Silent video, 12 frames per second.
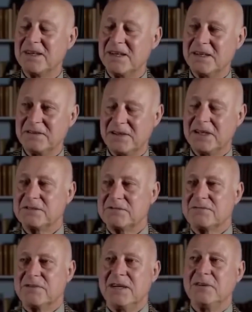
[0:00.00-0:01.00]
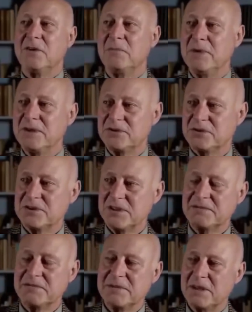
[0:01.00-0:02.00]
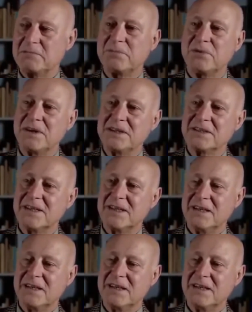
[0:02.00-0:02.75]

And that's really got me interested from that point,